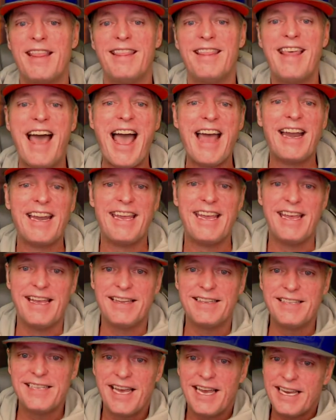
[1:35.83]
That
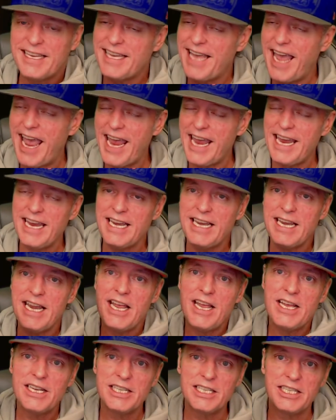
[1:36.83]
is
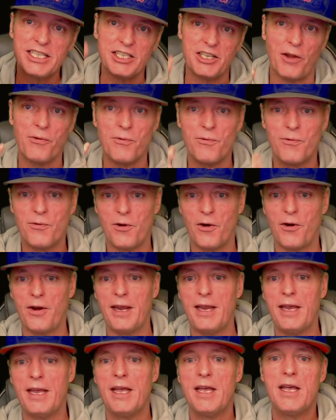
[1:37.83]
Kayn
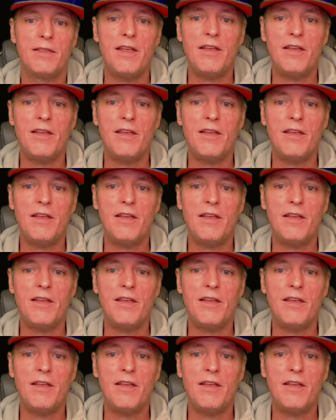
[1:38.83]
Sunfury.